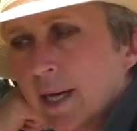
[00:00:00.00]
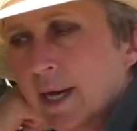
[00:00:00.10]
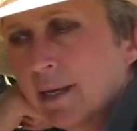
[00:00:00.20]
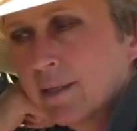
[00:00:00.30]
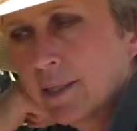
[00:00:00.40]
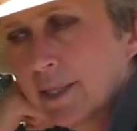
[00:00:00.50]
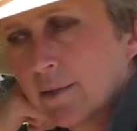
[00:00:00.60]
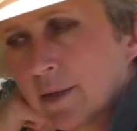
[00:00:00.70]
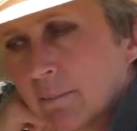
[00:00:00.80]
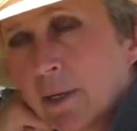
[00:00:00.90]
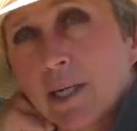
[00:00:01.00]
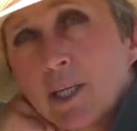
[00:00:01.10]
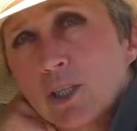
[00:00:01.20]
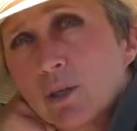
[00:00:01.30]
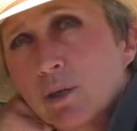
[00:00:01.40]
and in the
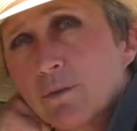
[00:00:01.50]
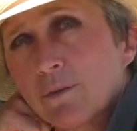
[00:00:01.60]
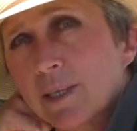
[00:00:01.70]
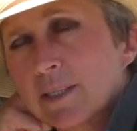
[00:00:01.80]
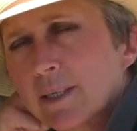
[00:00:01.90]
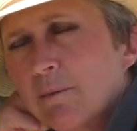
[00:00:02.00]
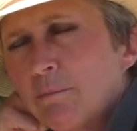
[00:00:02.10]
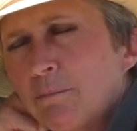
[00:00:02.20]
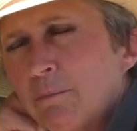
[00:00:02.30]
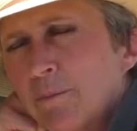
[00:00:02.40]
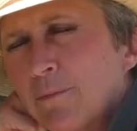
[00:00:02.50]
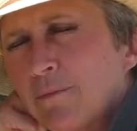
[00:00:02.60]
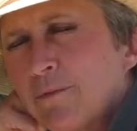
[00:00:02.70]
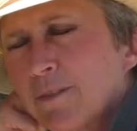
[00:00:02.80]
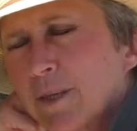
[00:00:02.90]
Pekiniers Kloof there's
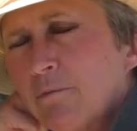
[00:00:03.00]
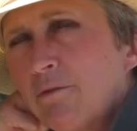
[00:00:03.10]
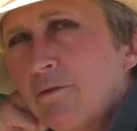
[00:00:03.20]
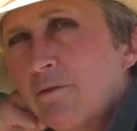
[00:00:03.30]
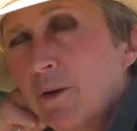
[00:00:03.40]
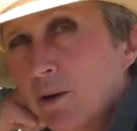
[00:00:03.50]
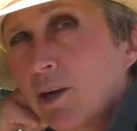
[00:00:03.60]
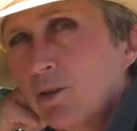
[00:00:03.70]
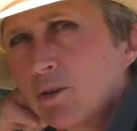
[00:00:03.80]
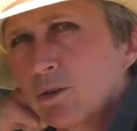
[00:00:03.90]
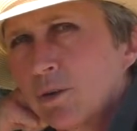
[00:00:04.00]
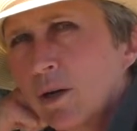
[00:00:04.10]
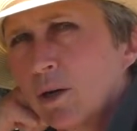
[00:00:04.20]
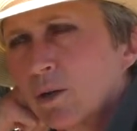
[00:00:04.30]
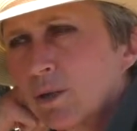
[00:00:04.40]
some very good
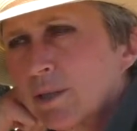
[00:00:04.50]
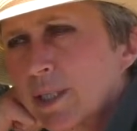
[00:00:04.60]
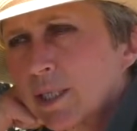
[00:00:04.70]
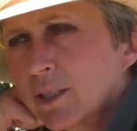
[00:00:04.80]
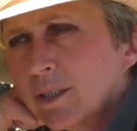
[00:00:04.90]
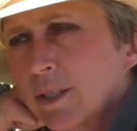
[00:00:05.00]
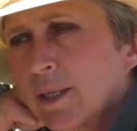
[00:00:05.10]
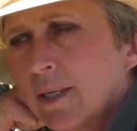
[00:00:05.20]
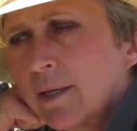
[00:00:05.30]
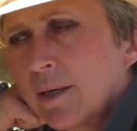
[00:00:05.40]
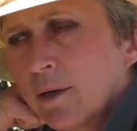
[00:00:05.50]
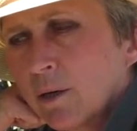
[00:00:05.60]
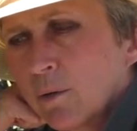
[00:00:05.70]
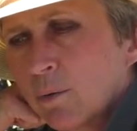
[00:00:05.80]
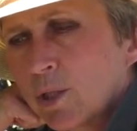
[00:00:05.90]
old Grenache,
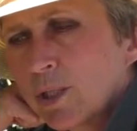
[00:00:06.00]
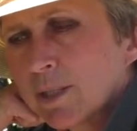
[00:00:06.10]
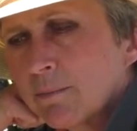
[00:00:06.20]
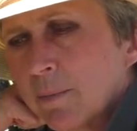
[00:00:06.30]
which is